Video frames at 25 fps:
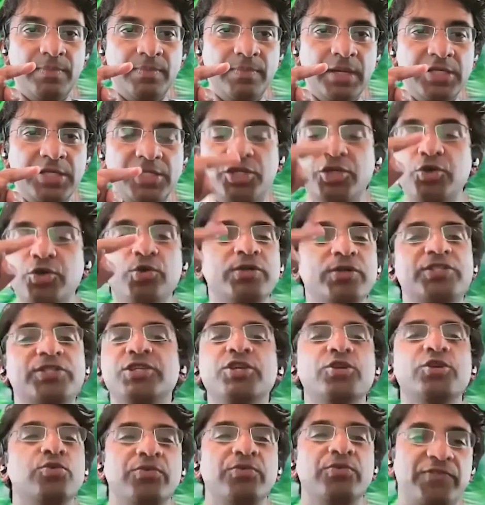huge
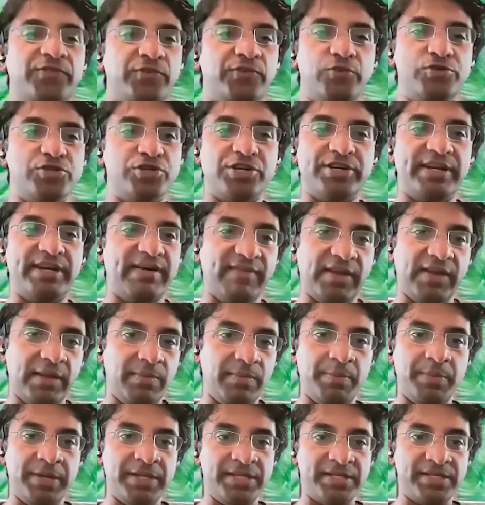new future
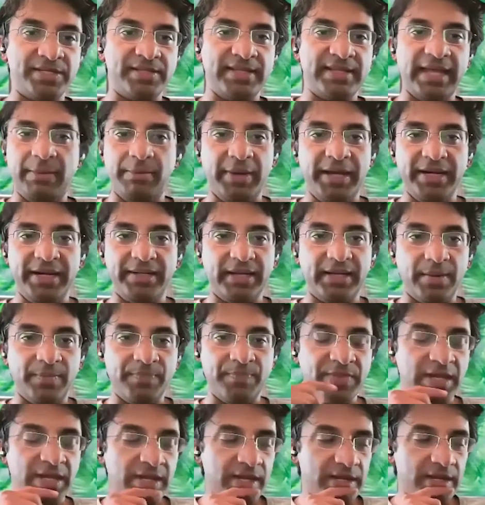developments that might come.
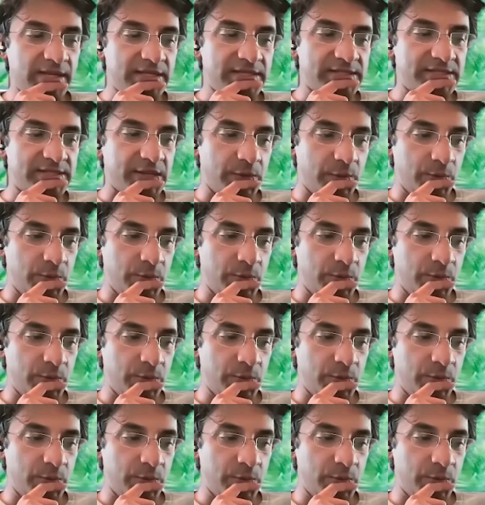So,